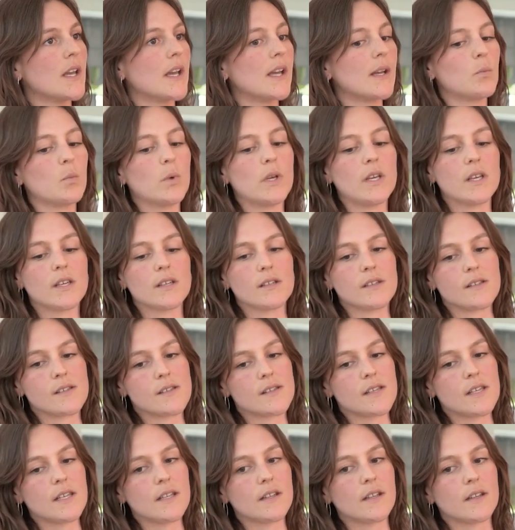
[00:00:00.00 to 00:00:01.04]
and we can
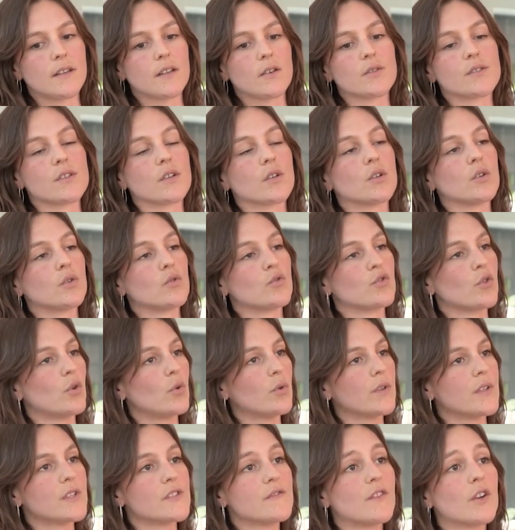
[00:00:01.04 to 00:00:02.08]
see that there's a
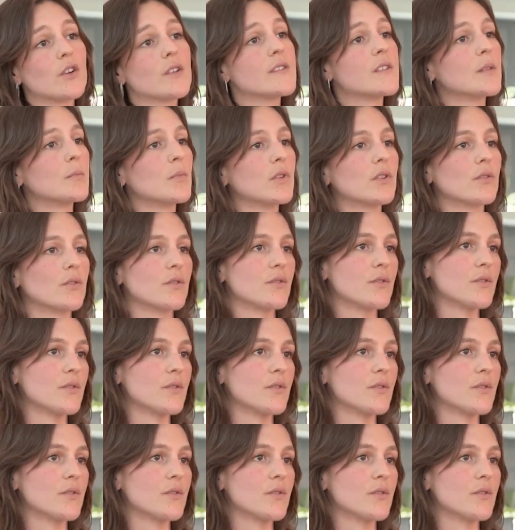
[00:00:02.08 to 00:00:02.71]
control that's very similar